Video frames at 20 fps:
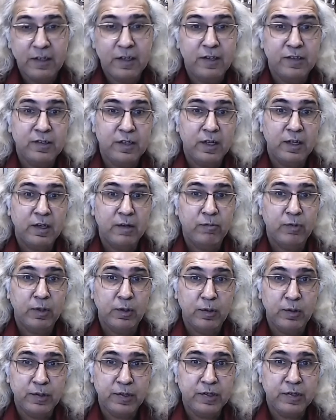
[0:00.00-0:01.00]
It's a
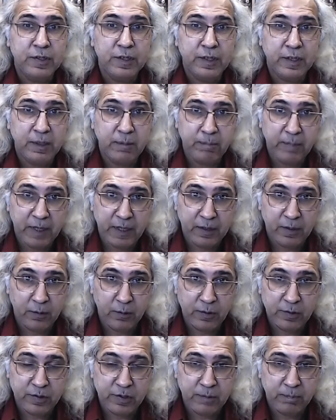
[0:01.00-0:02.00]
revolutionary
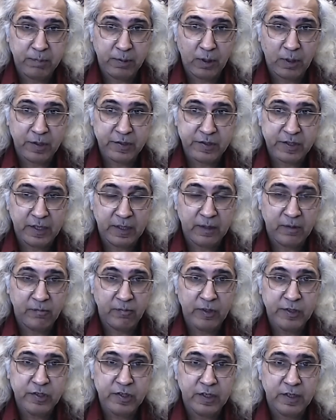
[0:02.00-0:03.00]
pedagogy project which